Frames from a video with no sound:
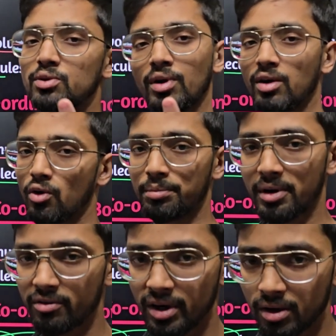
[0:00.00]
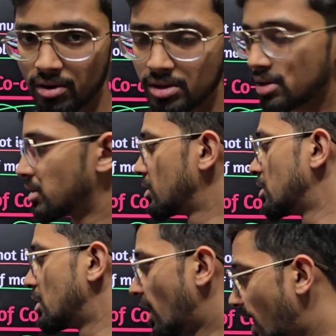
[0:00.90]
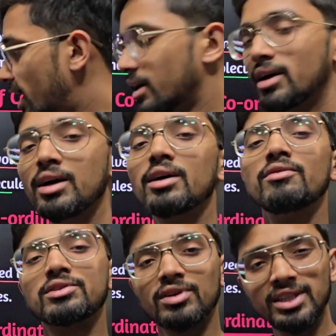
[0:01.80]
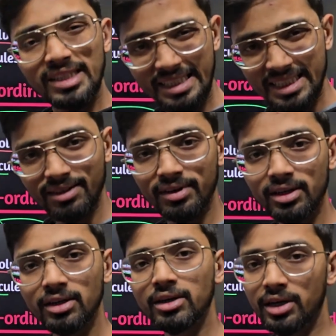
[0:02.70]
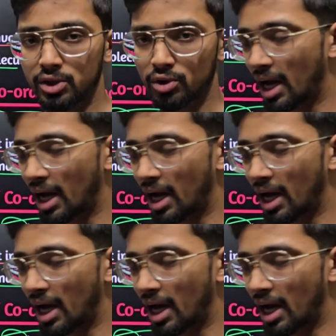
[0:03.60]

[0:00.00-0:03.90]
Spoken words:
one lone pair of electrons, and which one is receiving, it should